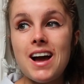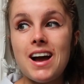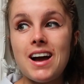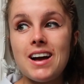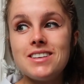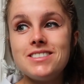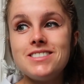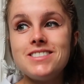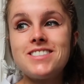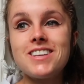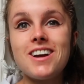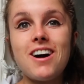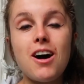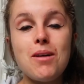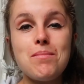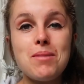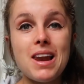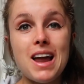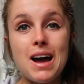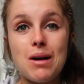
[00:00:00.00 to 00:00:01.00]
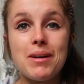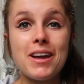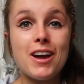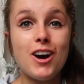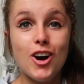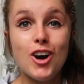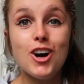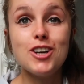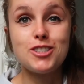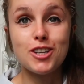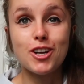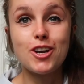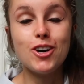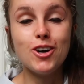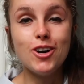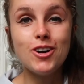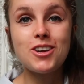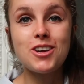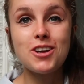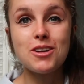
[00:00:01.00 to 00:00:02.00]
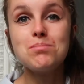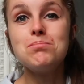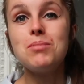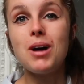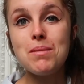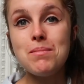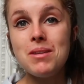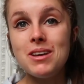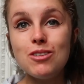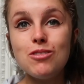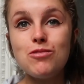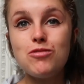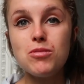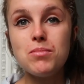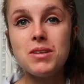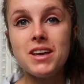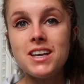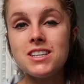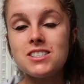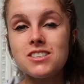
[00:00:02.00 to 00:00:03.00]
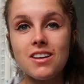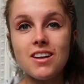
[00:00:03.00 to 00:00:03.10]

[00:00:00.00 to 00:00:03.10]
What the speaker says: and I'm allowing her to cook my meal for me.